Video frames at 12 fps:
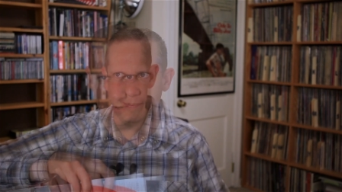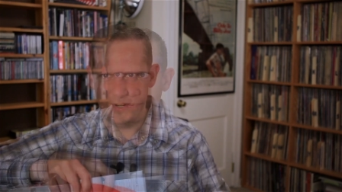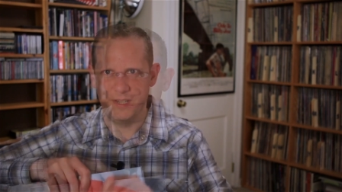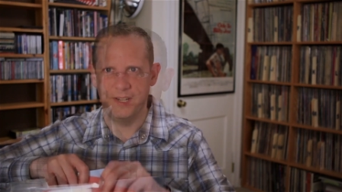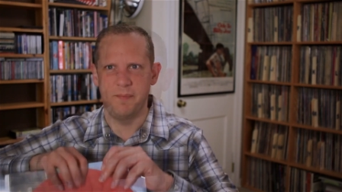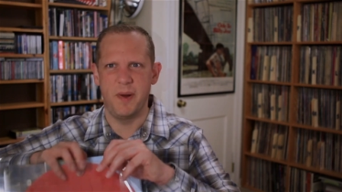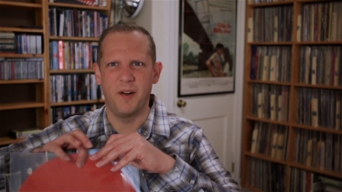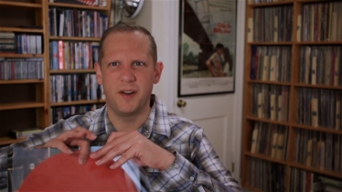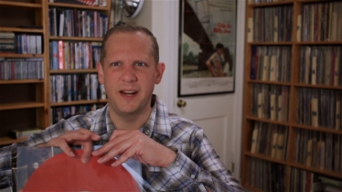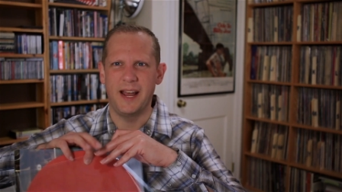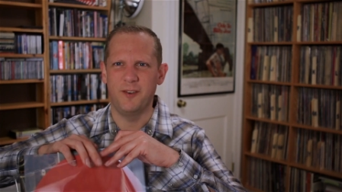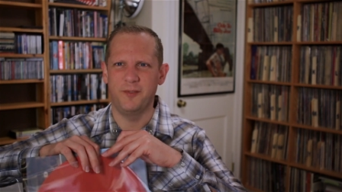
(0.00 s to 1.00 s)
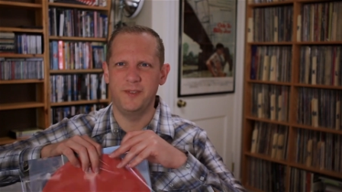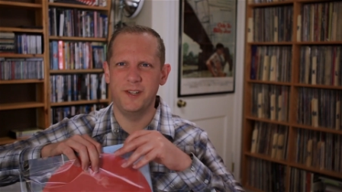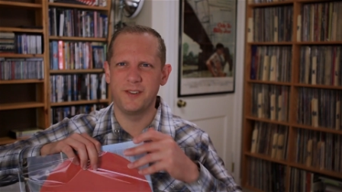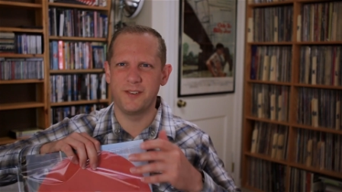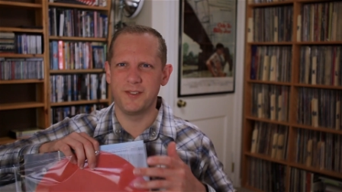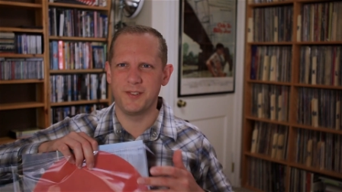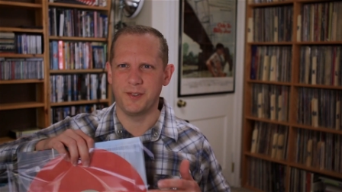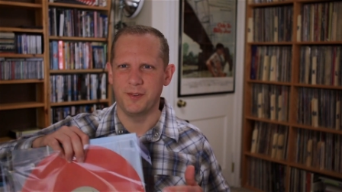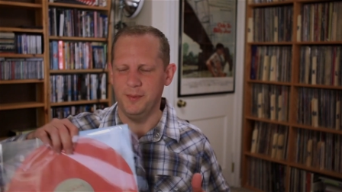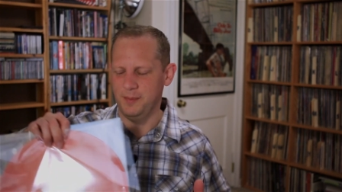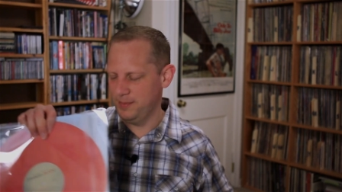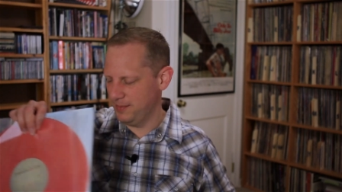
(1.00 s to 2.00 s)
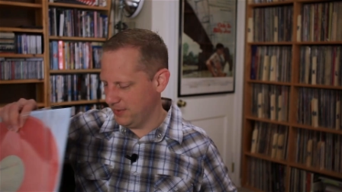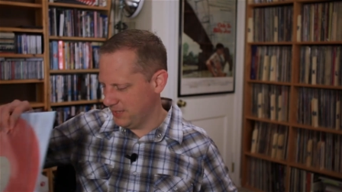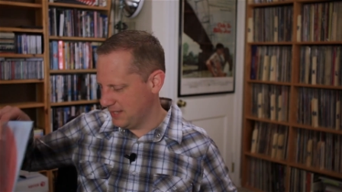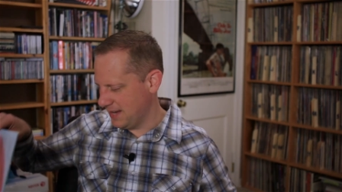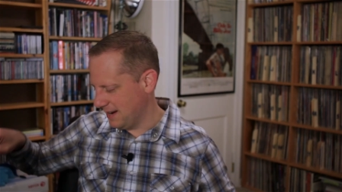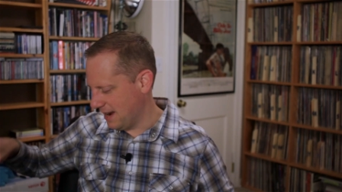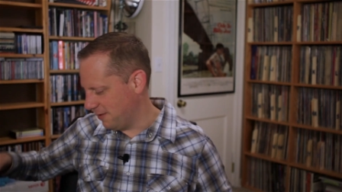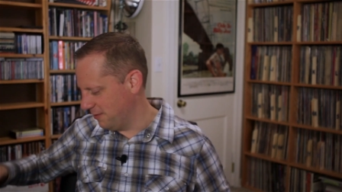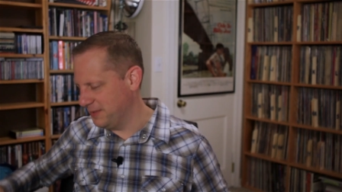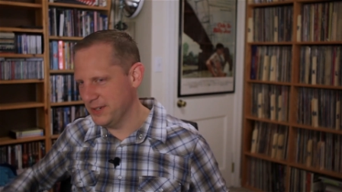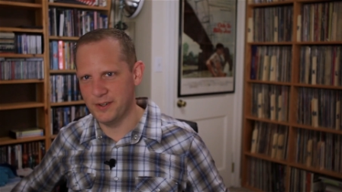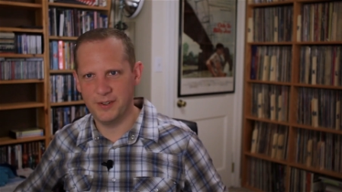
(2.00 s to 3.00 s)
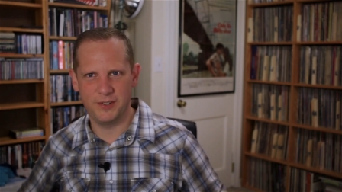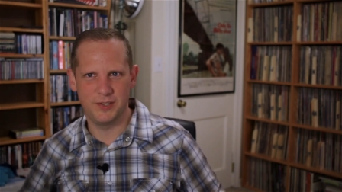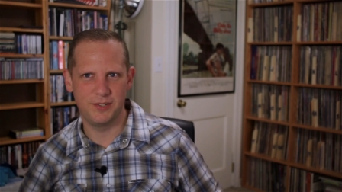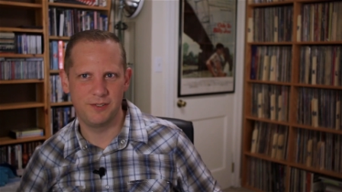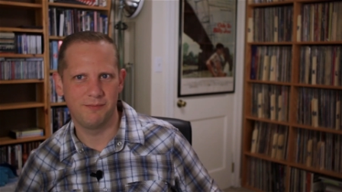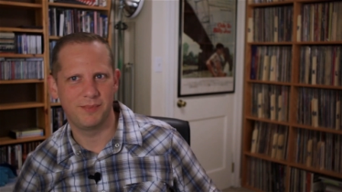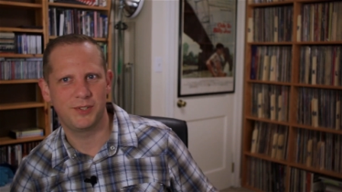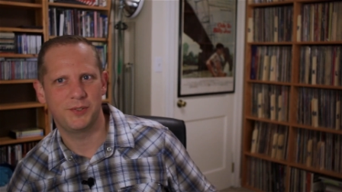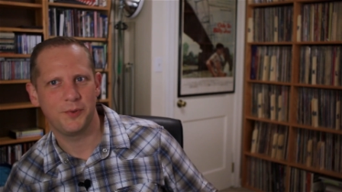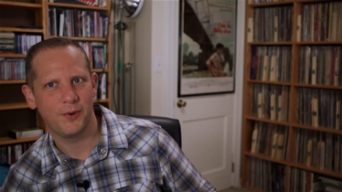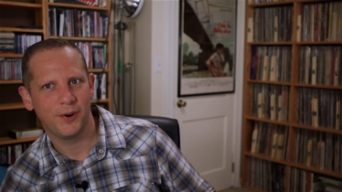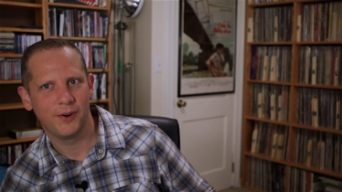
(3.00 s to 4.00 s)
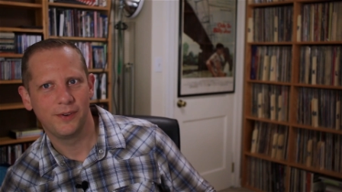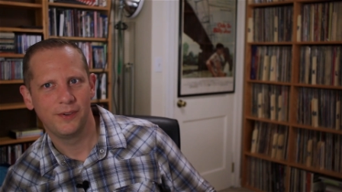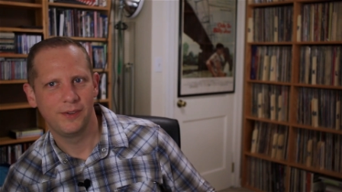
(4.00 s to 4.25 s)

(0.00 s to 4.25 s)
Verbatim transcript: what is it, American Outfitters or what's that outfitters store?